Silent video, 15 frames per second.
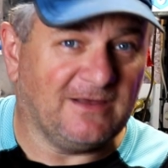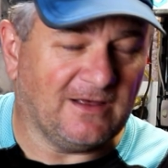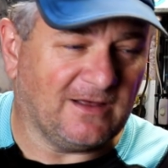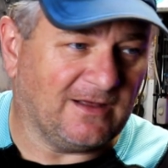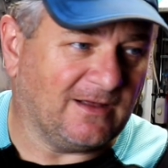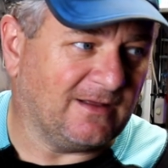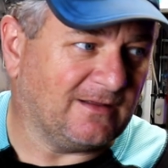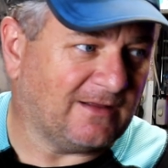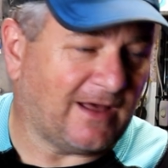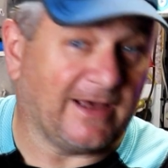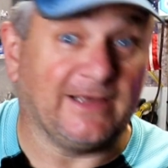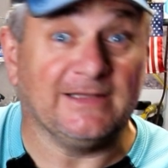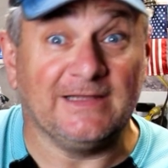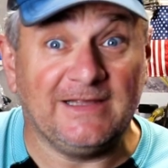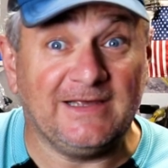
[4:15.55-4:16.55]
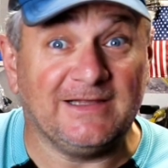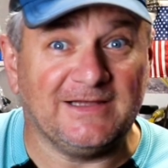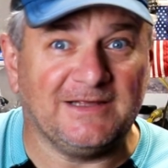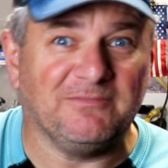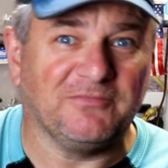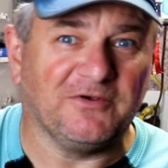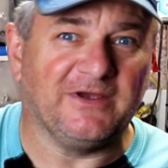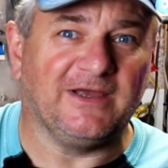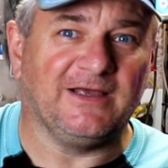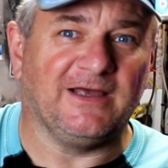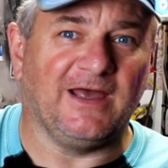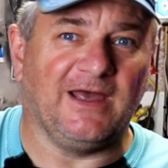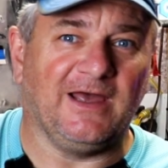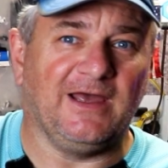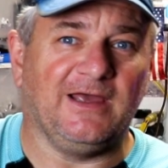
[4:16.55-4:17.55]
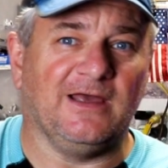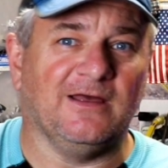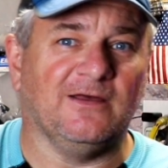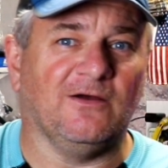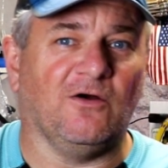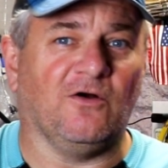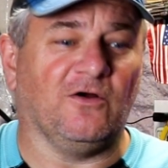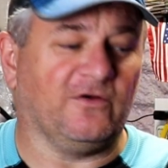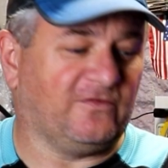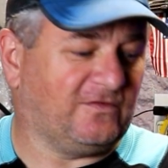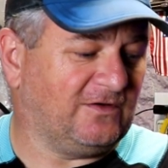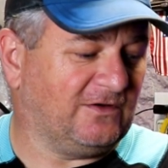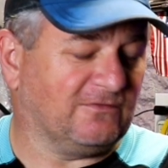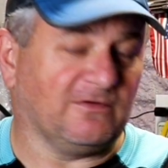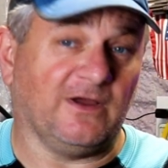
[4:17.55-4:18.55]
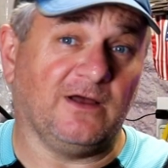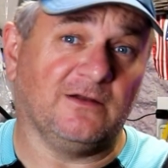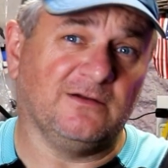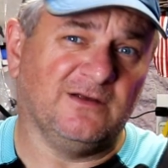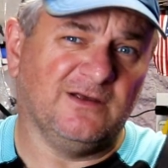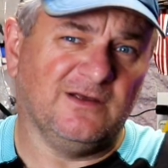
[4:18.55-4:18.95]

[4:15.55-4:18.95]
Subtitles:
I can legally bring a RC around.